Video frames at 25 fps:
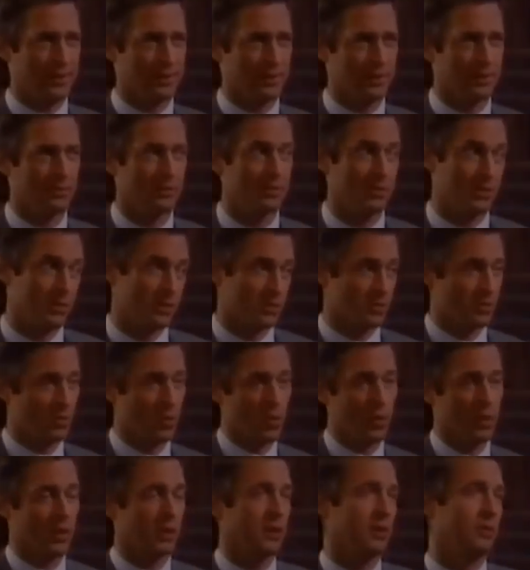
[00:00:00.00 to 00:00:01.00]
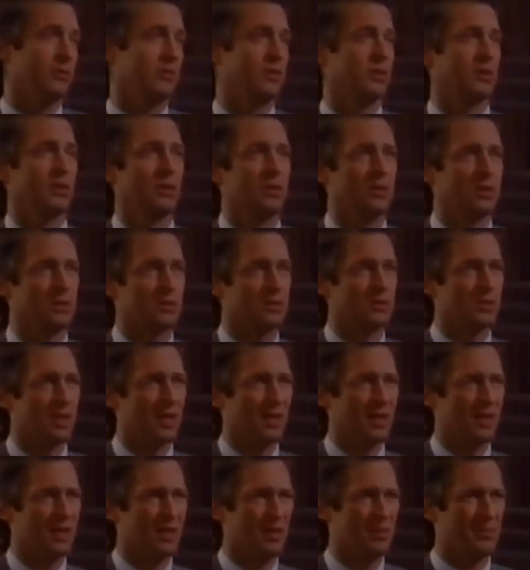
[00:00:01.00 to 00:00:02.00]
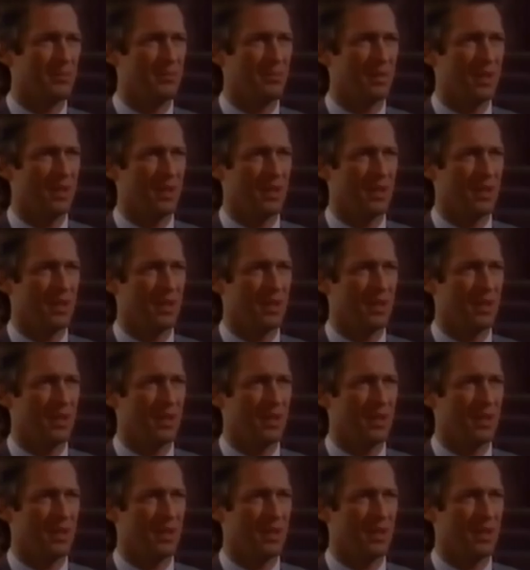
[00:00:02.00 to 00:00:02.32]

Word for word: Uh, this morning, if you can set it up.